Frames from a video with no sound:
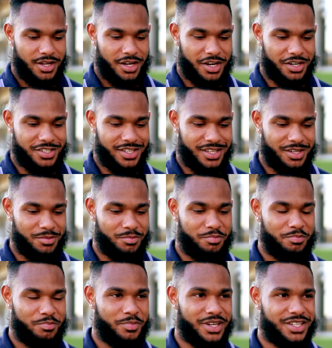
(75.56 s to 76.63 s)
going to the
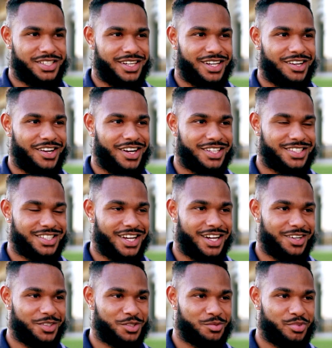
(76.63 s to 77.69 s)
big city lights, uh,
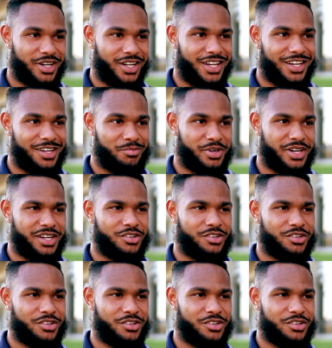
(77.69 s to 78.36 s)
it was pretty, pretty